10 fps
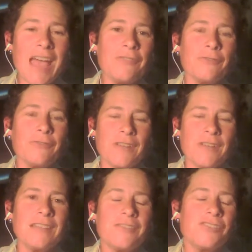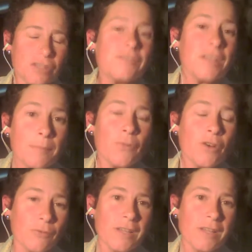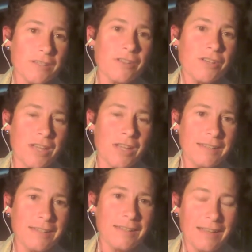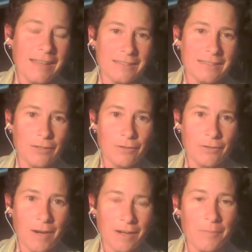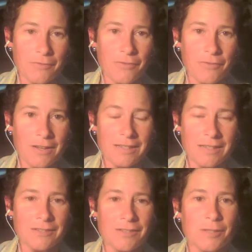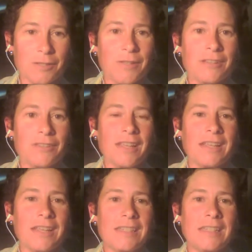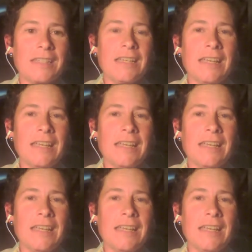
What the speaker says: have done more research on the local market before I took the plunge like I did.